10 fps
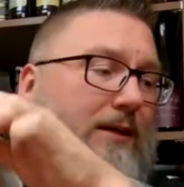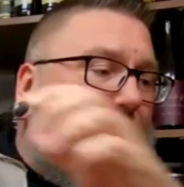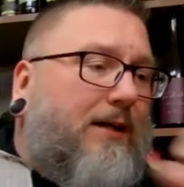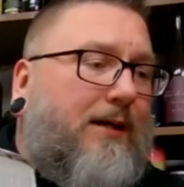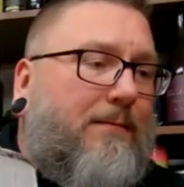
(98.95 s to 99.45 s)

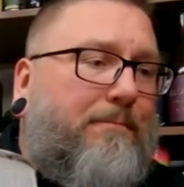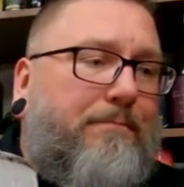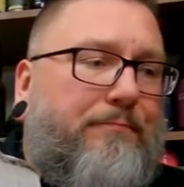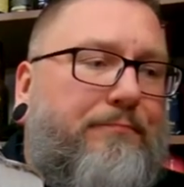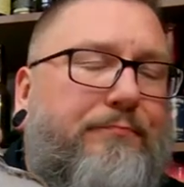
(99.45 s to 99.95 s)
Oh,
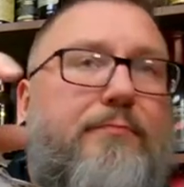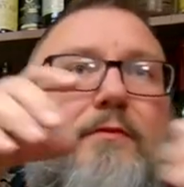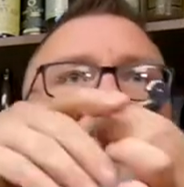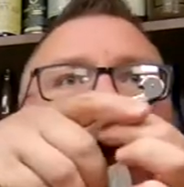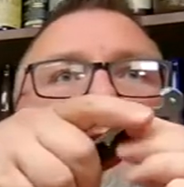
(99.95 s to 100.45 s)

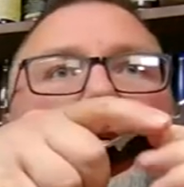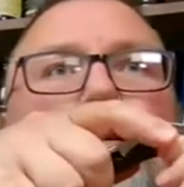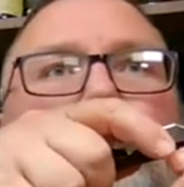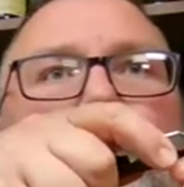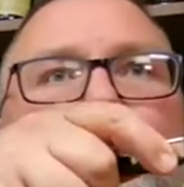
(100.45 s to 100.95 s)

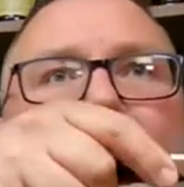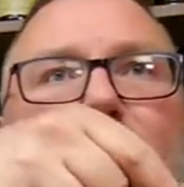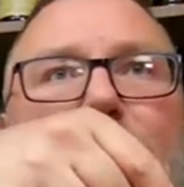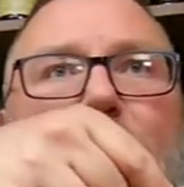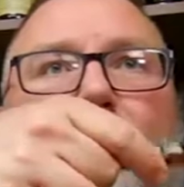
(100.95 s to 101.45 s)
look at this.
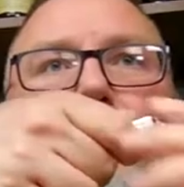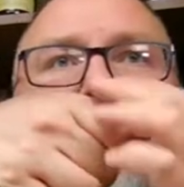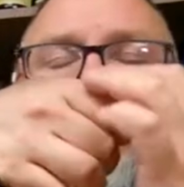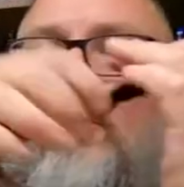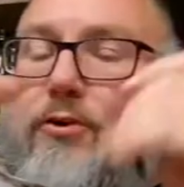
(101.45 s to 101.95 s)
All the
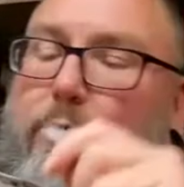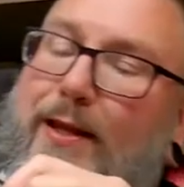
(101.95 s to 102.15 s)
New